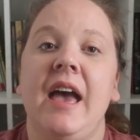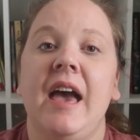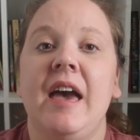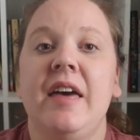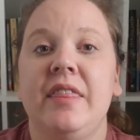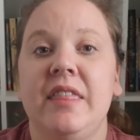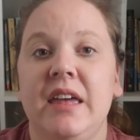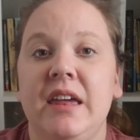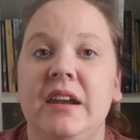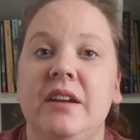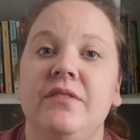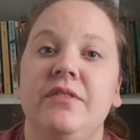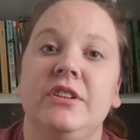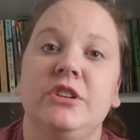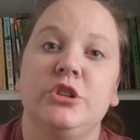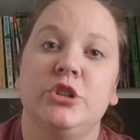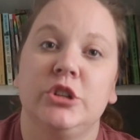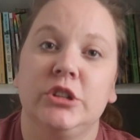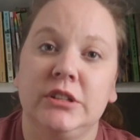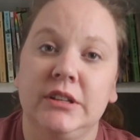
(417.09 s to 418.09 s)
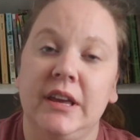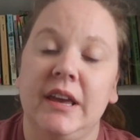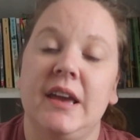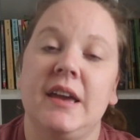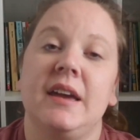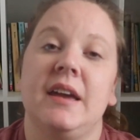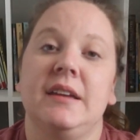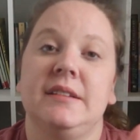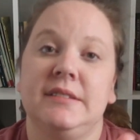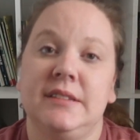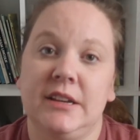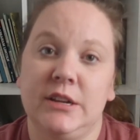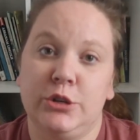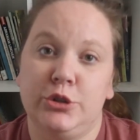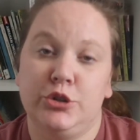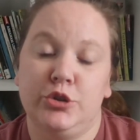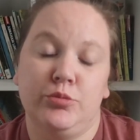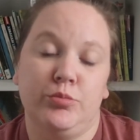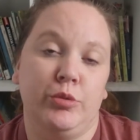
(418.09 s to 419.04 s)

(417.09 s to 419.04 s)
And then eventually it gets into